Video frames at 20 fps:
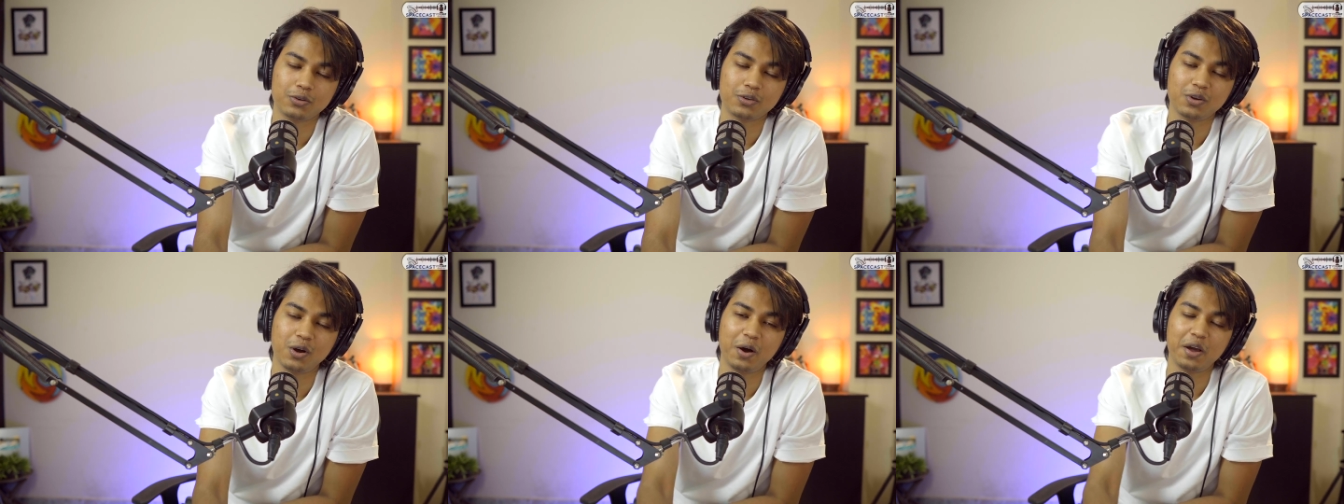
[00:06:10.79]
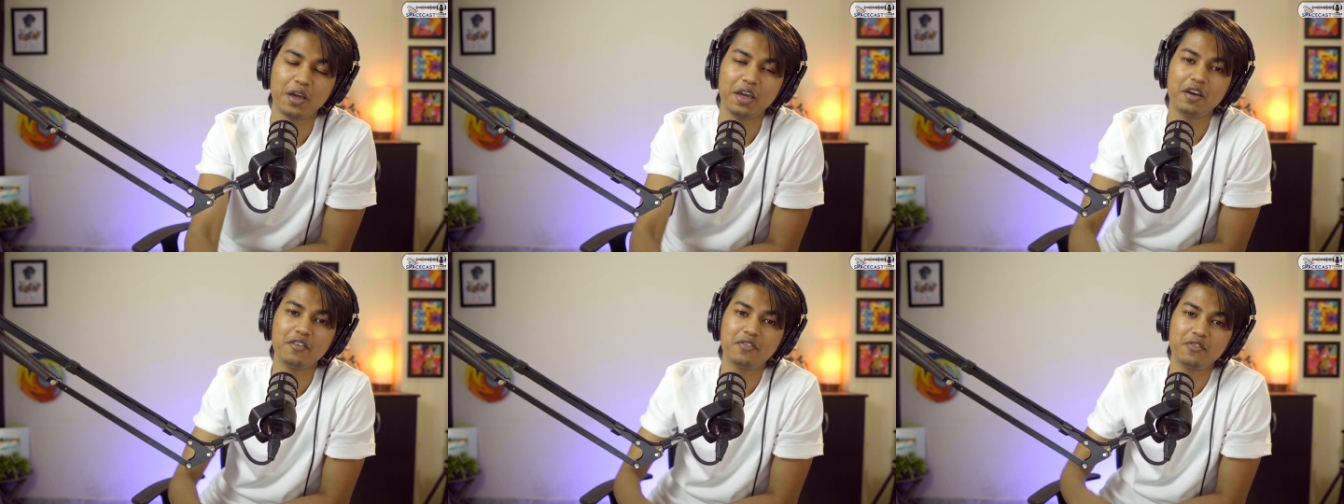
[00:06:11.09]
So
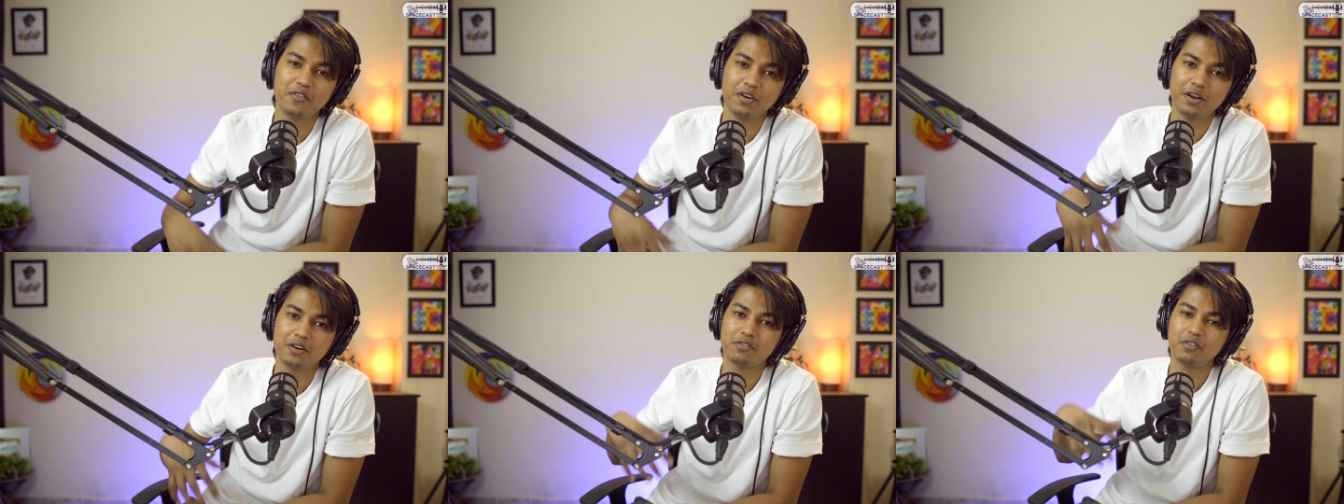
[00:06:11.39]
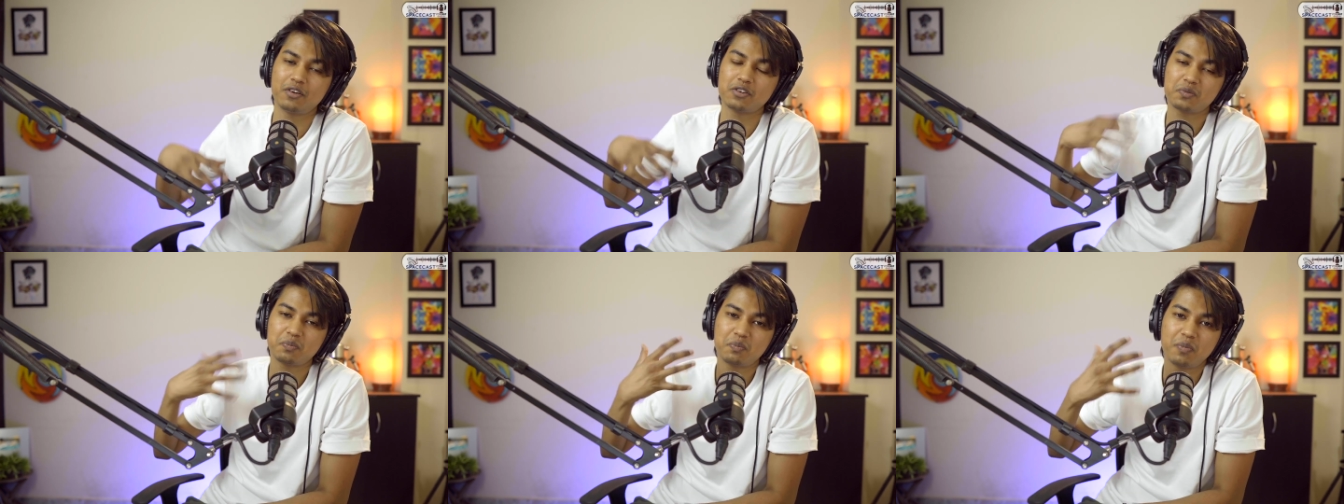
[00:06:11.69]
if it
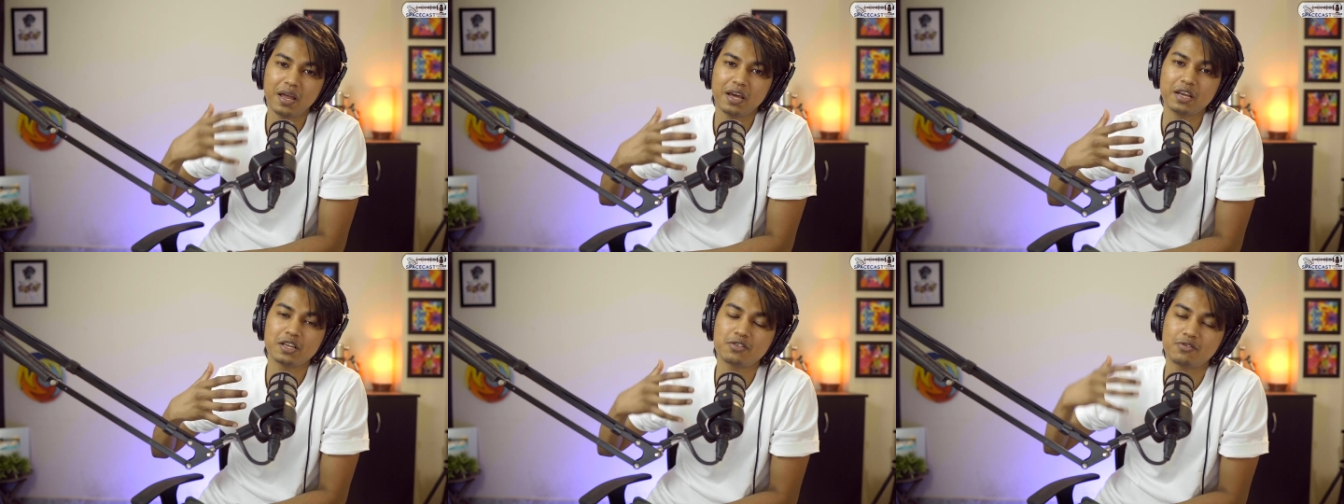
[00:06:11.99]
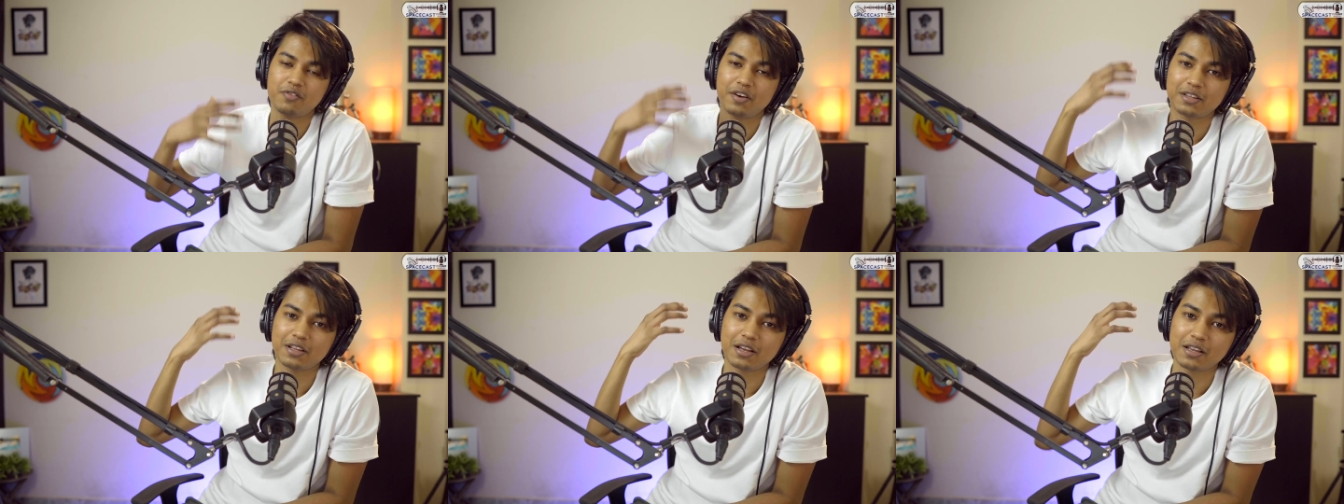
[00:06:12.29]
was
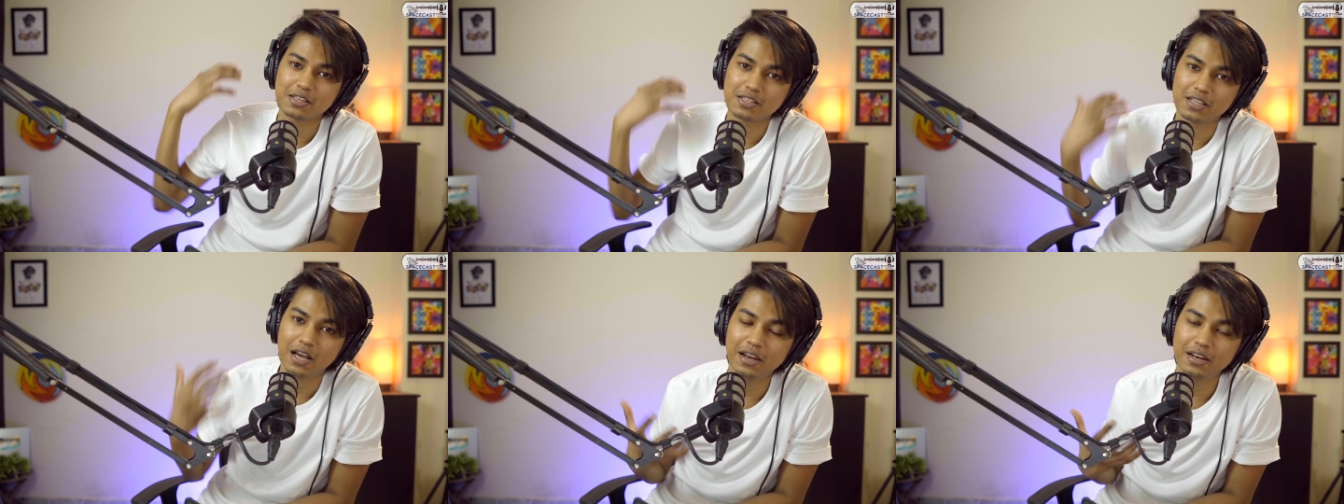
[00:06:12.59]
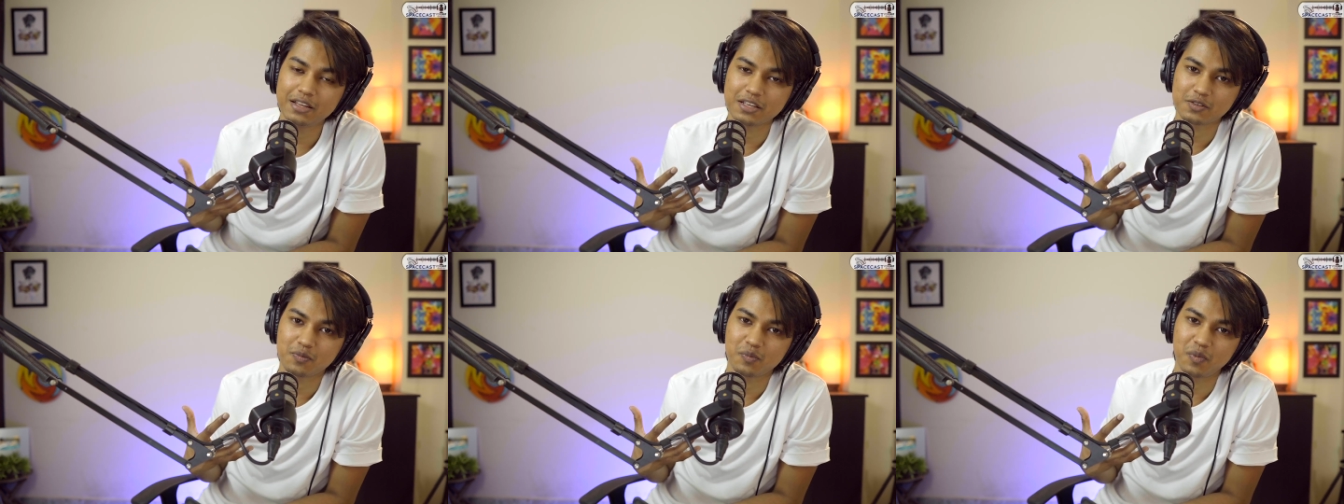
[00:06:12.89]
placed where the
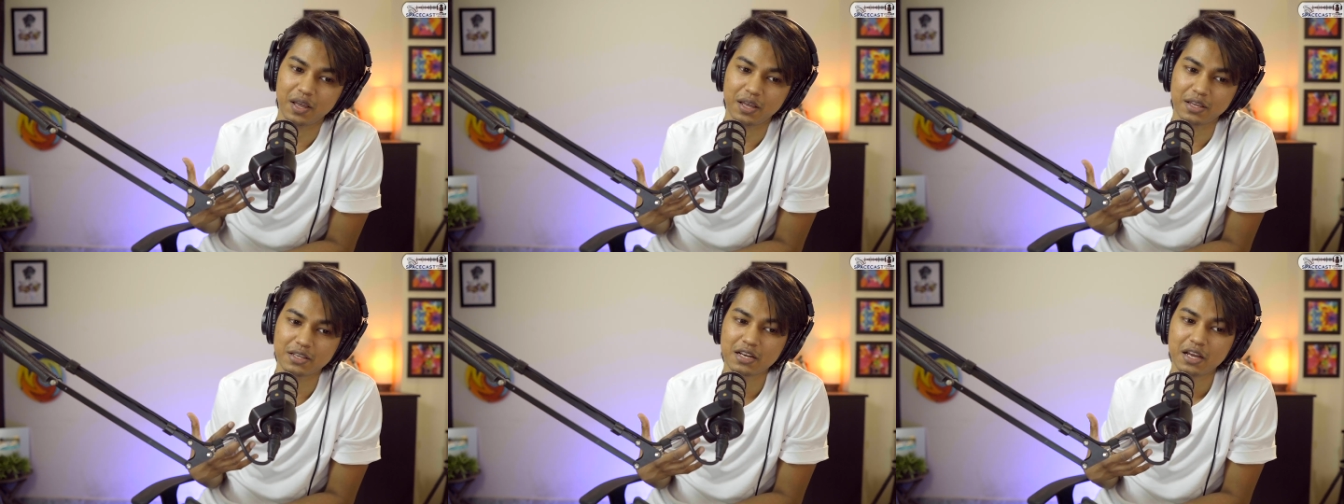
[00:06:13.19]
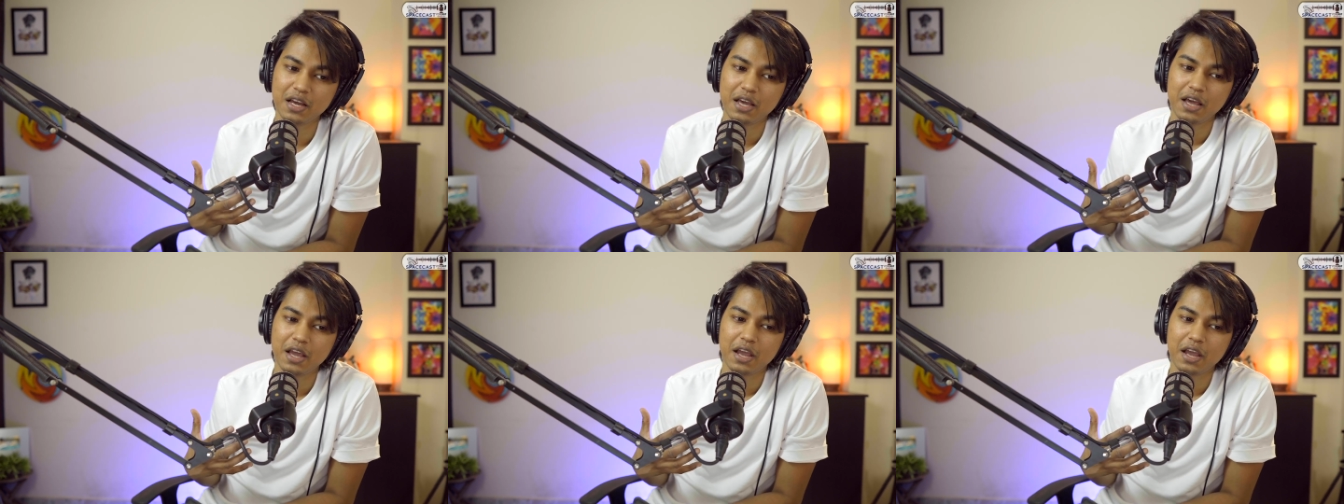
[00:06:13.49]
sun is placed,